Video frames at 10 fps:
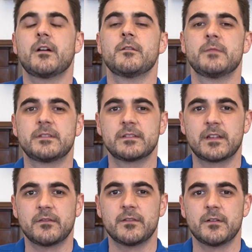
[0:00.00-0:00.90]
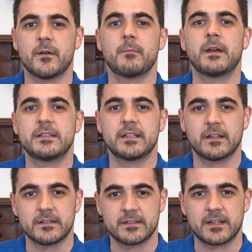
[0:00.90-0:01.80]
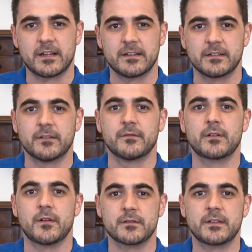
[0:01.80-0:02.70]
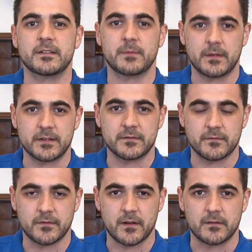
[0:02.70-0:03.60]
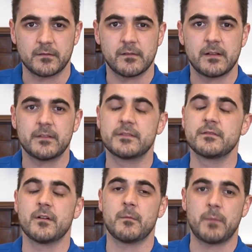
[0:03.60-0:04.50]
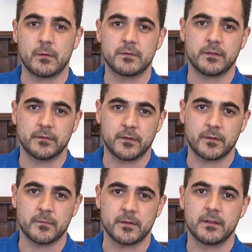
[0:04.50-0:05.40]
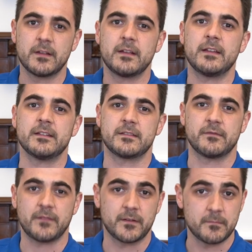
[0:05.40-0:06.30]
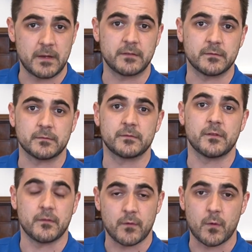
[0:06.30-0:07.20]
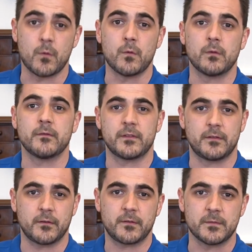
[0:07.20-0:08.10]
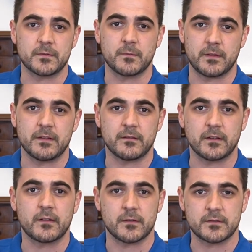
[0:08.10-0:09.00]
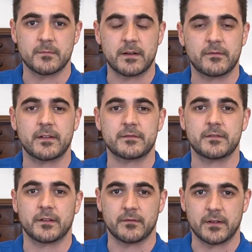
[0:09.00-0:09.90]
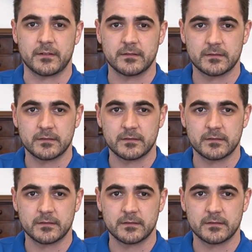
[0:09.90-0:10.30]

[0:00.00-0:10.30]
I hope this has given you a basic understanding of the cost explanation file. This is not a bolt-on document, it is the fundamentals of all of the documents within the cost of manufacturing event.